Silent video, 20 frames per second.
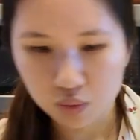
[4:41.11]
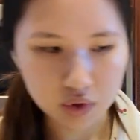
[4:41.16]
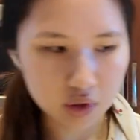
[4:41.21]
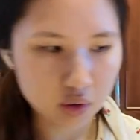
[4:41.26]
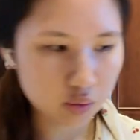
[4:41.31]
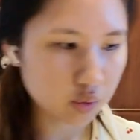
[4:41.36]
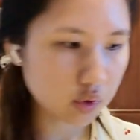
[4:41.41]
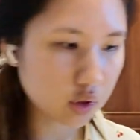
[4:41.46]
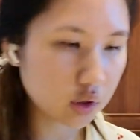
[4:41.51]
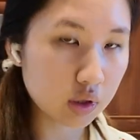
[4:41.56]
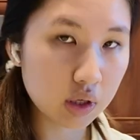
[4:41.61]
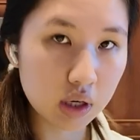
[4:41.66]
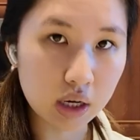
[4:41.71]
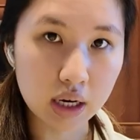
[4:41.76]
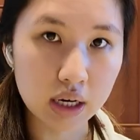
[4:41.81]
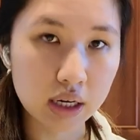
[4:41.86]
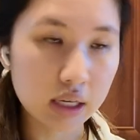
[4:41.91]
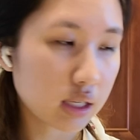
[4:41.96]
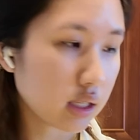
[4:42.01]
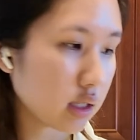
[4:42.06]
we will
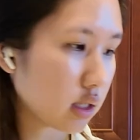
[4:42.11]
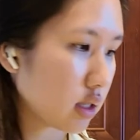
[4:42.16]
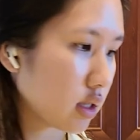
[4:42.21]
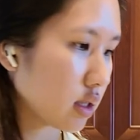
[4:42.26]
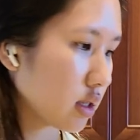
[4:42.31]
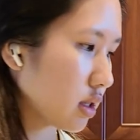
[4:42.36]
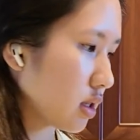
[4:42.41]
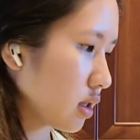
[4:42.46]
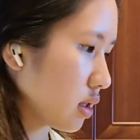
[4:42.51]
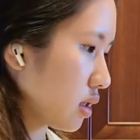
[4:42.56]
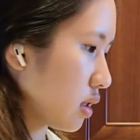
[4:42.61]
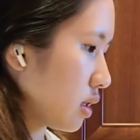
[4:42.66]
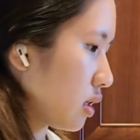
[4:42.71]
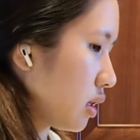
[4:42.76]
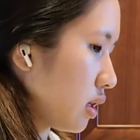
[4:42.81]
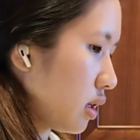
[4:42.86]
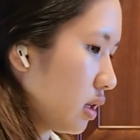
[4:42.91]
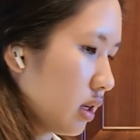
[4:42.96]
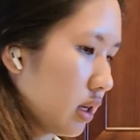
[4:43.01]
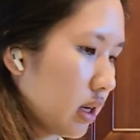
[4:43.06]
cut it,
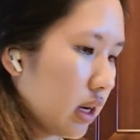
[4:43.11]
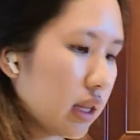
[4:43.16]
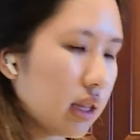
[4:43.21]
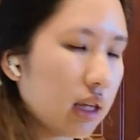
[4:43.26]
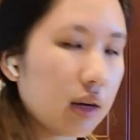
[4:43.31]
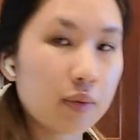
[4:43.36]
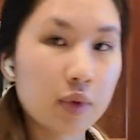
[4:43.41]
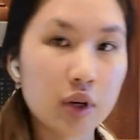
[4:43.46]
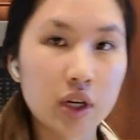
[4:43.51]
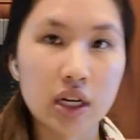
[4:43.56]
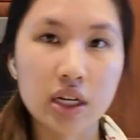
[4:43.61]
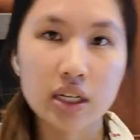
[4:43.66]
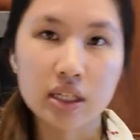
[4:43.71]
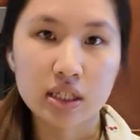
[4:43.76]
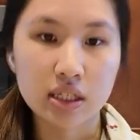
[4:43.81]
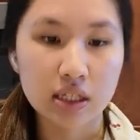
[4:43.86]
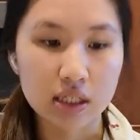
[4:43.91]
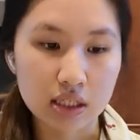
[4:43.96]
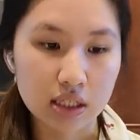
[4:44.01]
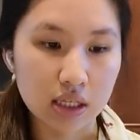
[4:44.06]
and then we're gonna
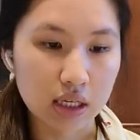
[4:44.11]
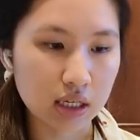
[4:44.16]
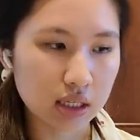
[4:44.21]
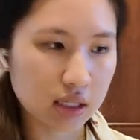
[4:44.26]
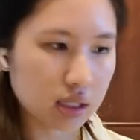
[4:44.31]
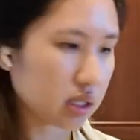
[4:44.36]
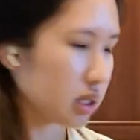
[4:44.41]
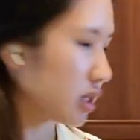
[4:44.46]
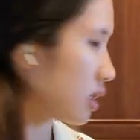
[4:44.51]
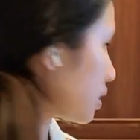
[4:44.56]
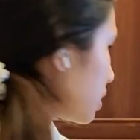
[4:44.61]
season it.